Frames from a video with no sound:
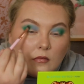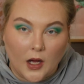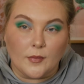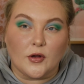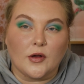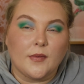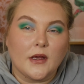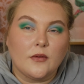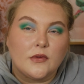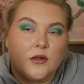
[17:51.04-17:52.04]
I'm going back
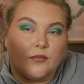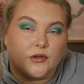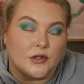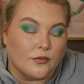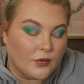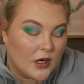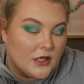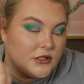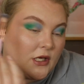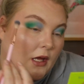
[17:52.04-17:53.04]
in with the blue
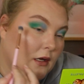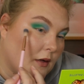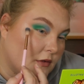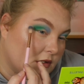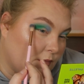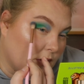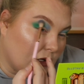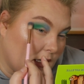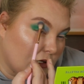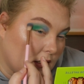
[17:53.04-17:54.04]
brush, and I'm just
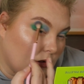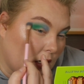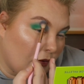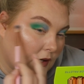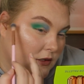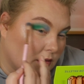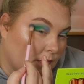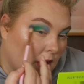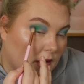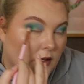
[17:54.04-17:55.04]
blending no extra
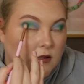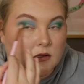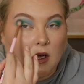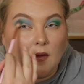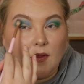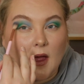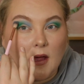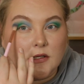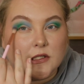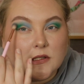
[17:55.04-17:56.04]
product on the
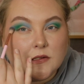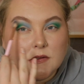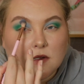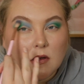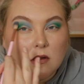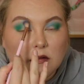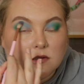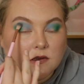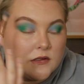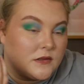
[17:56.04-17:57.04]
edges
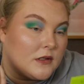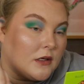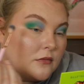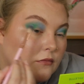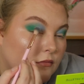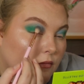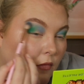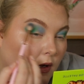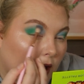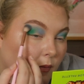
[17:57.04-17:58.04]
just to see
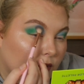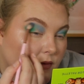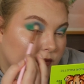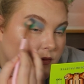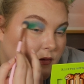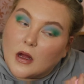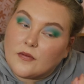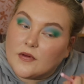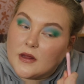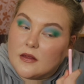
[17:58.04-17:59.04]
what happens. I
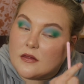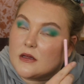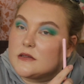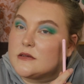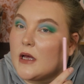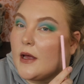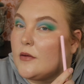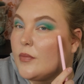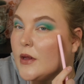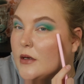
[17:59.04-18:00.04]
feel like this
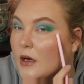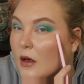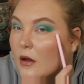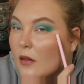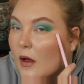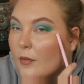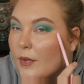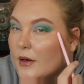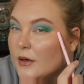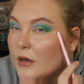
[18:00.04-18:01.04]
side blended out a lot
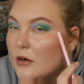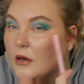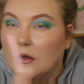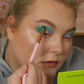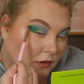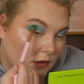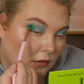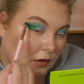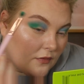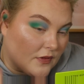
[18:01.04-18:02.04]
better, so I don't
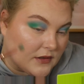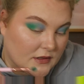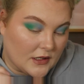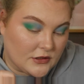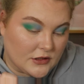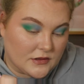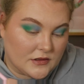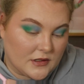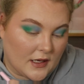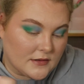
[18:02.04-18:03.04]
know if this side
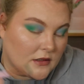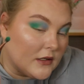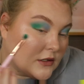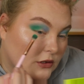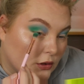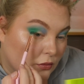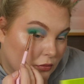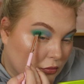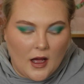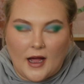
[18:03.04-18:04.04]
just has an issue.
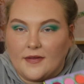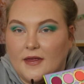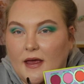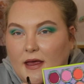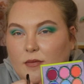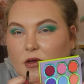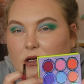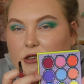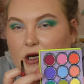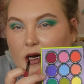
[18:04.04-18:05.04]
I think I am
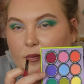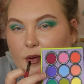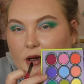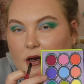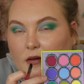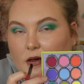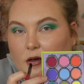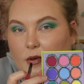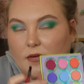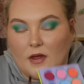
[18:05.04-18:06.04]
gonna try to put a little
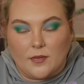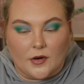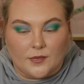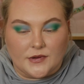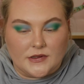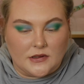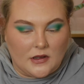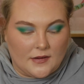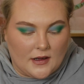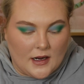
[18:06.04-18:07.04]
bit of that purple still
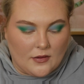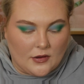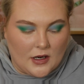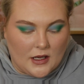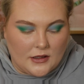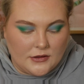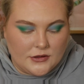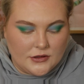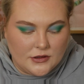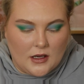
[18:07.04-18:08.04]
on that outer
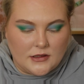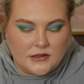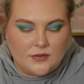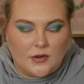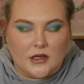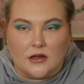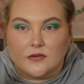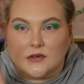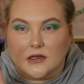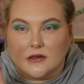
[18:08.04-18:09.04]
edge. I just wanna
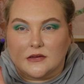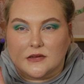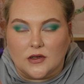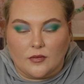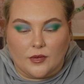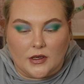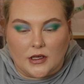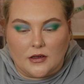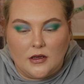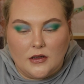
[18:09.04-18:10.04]
use it, it's so
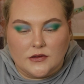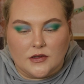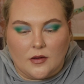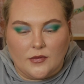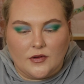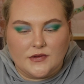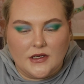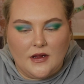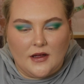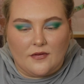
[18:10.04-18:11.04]
pretty. So I'm using
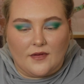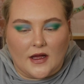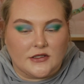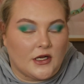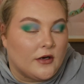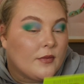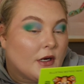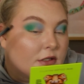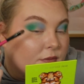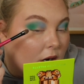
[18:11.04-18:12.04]
like a flat shader
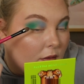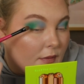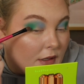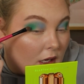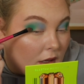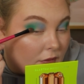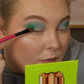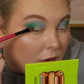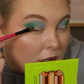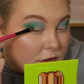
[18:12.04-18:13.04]
brush, probably not the
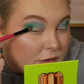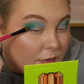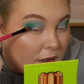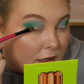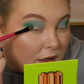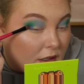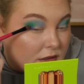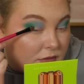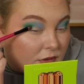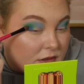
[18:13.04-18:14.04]
brush, but I
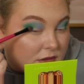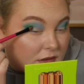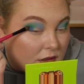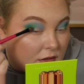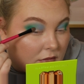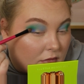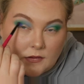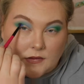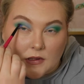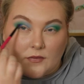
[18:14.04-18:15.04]
just wanna see
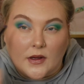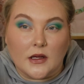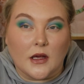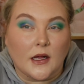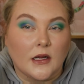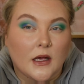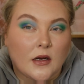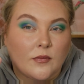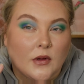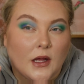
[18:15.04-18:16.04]
and see if I can kind of get
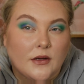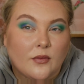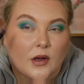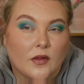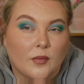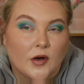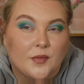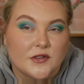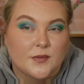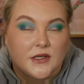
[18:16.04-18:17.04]
a blend where the
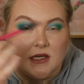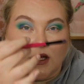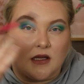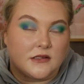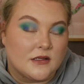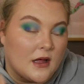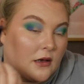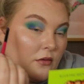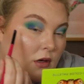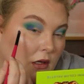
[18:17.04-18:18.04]
purple's blending into
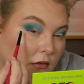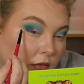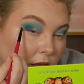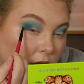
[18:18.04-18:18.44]
that green.